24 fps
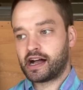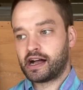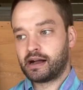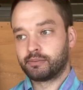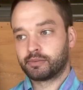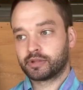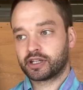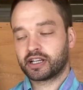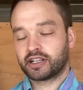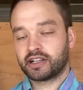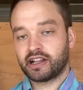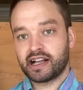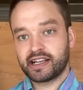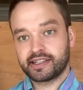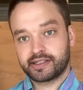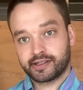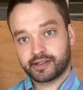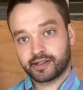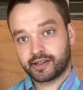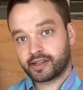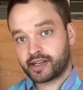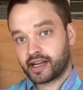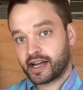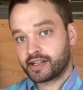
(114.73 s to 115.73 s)

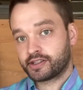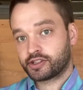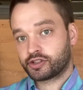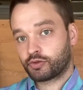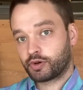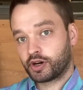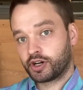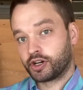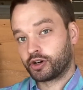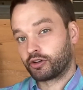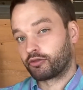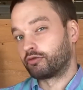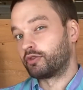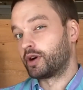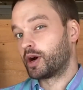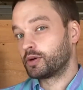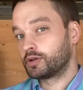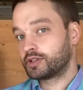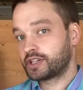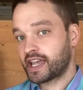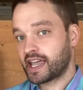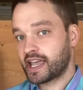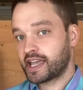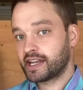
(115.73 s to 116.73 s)
cuts where you're
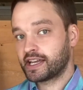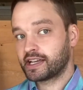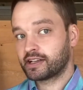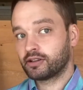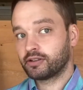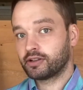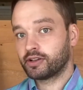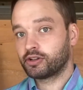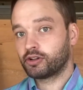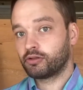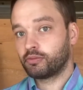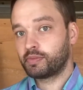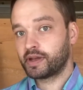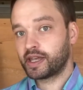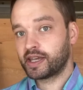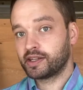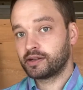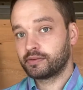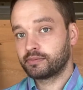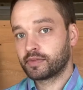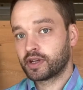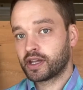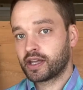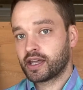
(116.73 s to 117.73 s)
rotating a little bit.
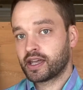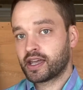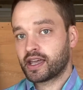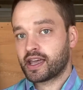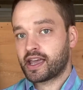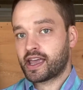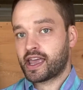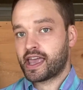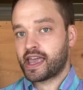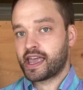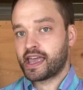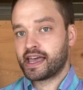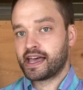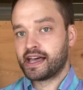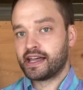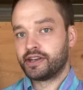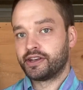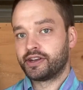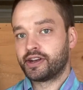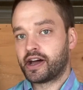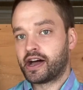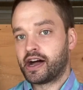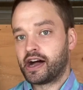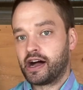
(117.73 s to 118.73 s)
And
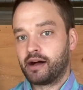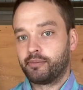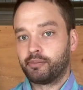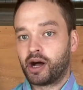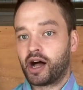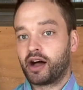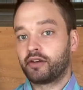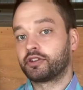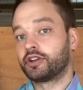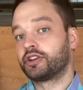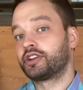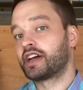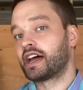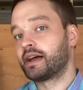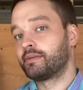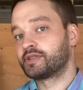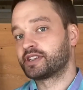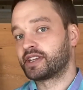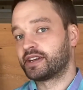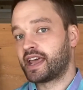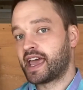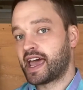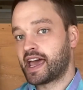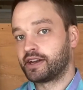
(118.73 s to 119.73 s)
oftentimes
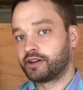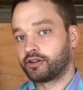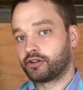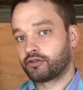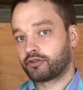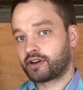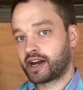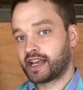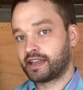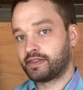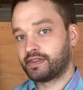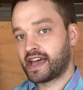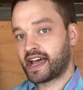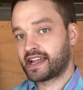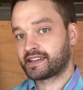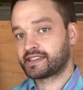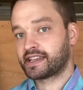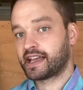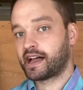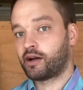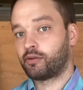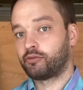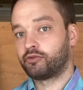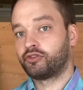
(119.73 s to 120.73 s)
in end grain, that's
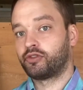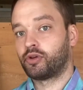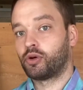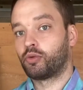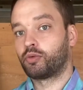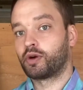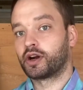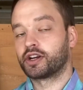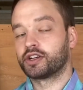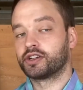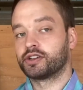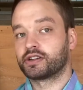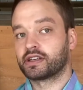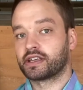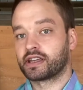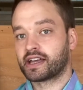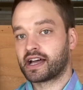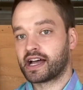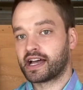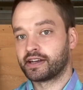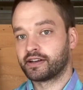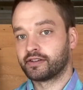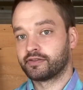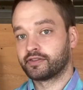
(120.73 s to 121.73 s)
helpful, where you can
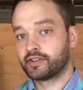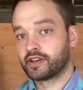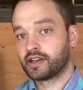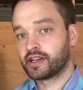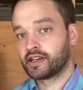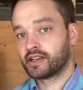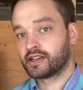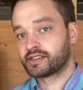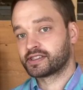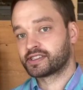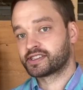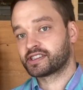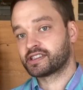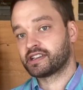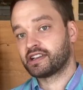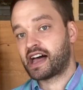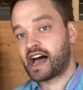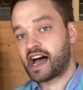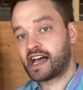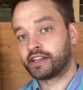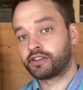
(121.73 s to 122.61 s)
kind of slide